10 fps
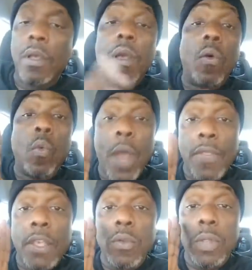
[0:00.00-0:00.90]

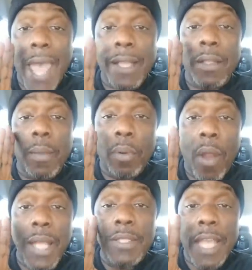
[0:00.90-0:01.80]
Whether you like
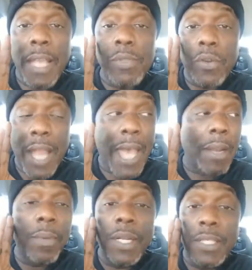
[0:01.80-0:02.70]
LeBron James or not,
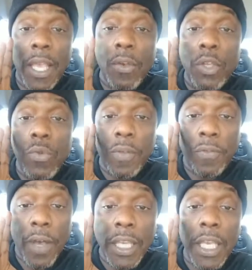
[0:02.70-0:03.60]
I'm going to tell you the
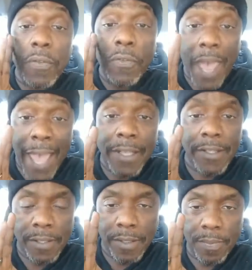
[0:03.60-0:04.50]
fucking facts.